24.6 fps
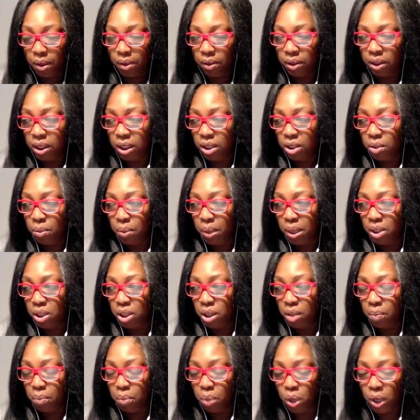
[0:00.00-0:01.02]

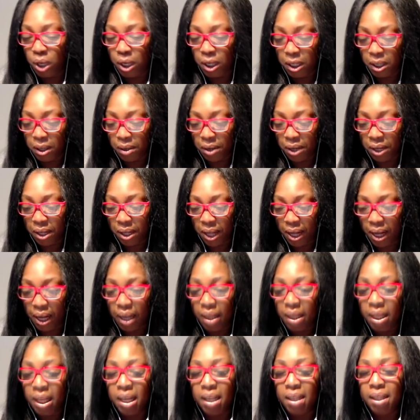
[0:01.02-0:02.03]
situation, monetary thing,
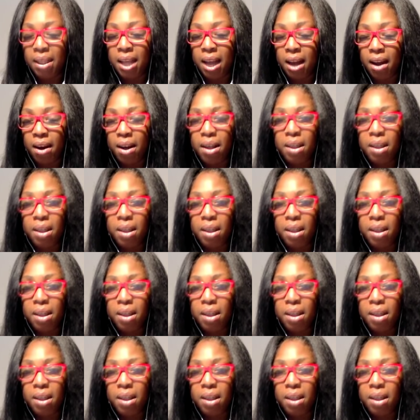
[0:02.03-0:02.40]
that there